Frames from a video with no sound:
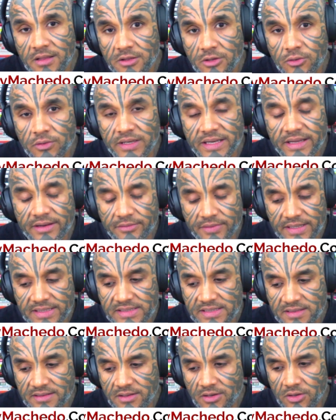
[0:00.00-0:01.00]
the only
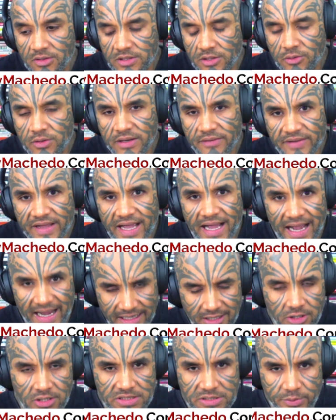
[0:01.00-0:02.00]
reason or the only way
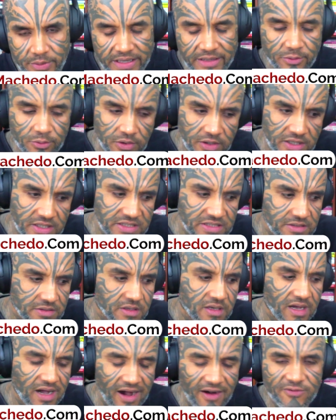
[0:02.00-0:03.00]
I lost weight
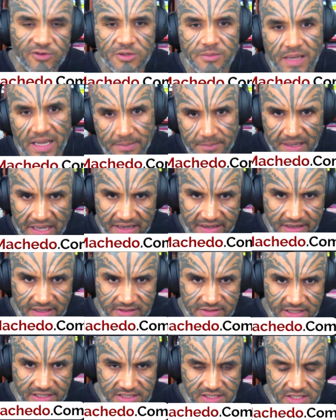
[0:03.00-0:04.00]
was after my bariatric